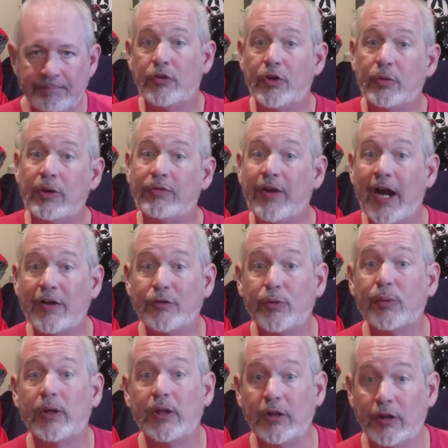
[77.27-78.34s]
So we fast
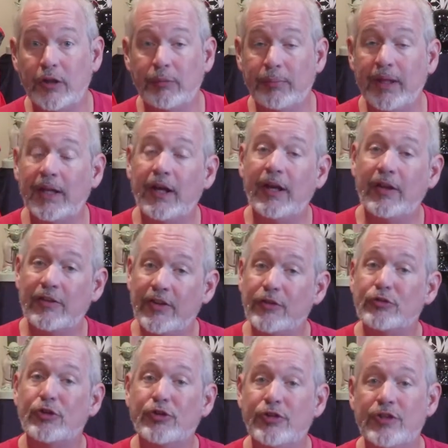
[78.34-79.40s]
forward a little bit, and it's
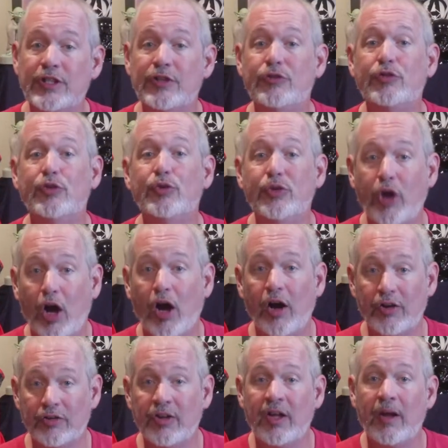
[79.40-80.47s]
central to these two
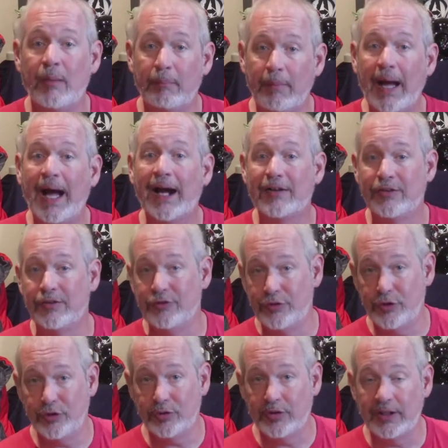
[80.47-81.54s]
dogs, Max and
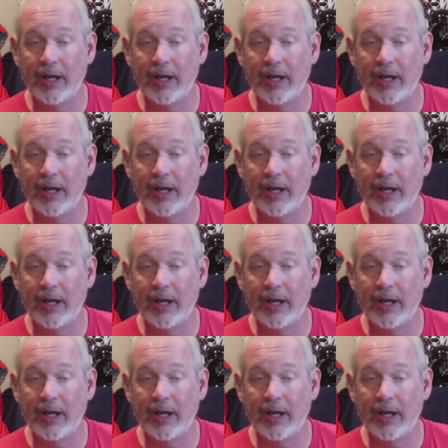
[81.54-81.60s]
Duke.